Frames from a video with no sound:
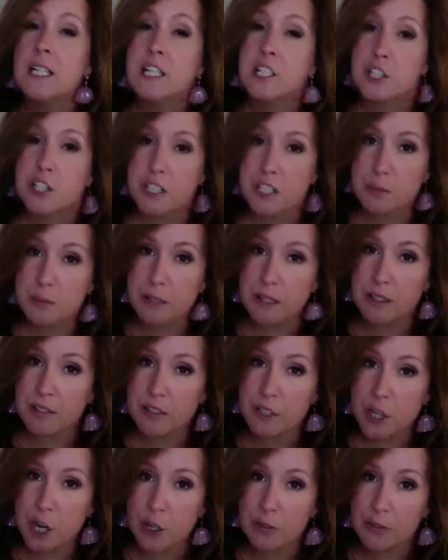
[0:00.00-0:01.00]
She's been in the
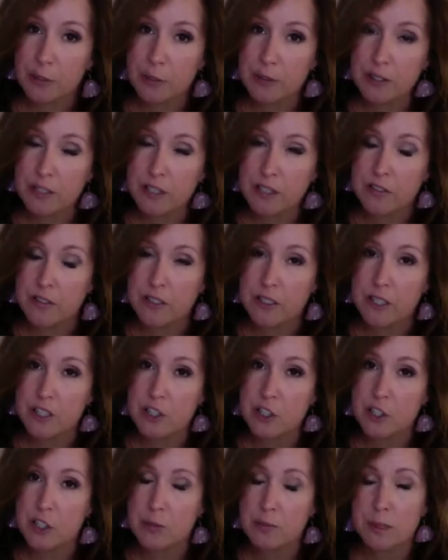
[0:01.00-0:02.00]
photography business for 6
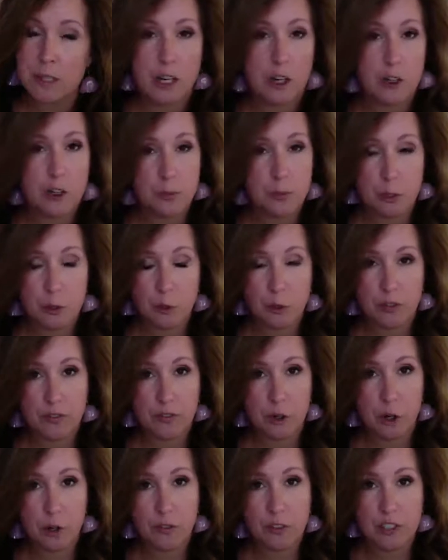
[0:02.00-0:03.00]
years, but an entrepreneur
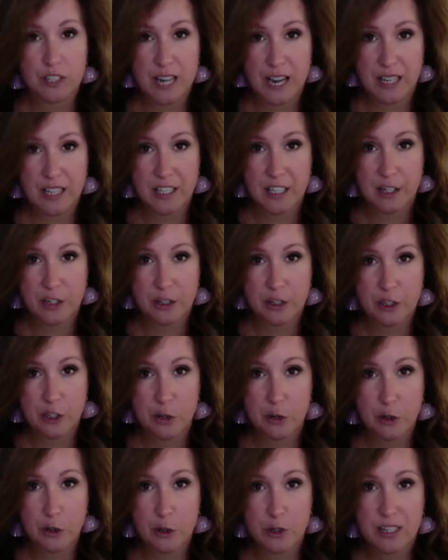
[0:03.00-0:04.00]
for over 10 years. So
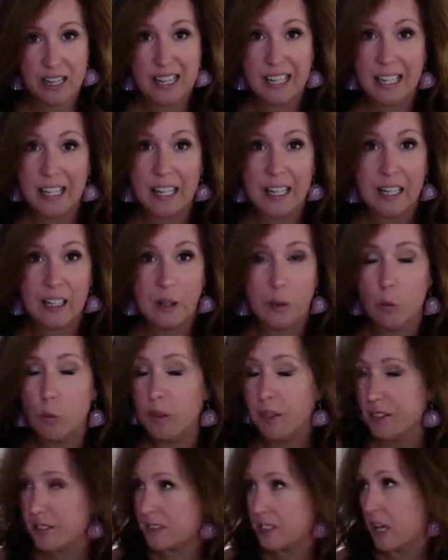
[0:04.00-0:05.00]
you're getting, what
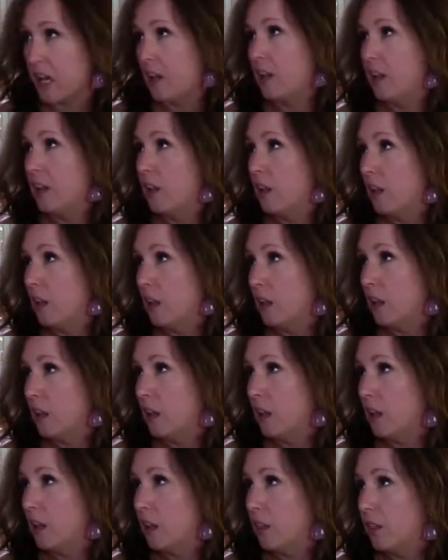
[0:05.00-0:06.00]
is that?
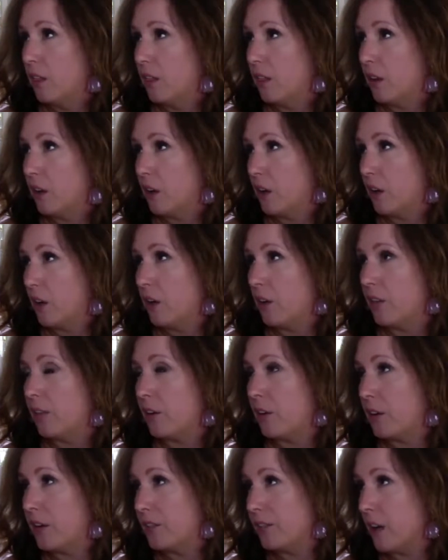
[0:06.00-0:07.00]

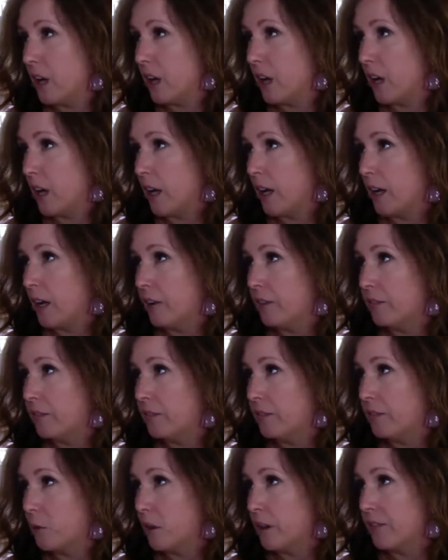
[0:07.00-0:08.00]
35,
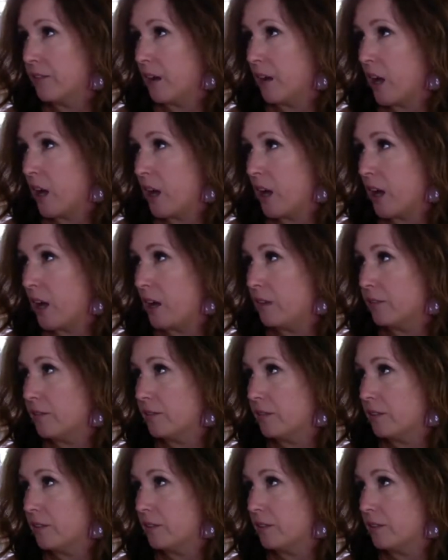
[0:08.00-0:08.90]
45,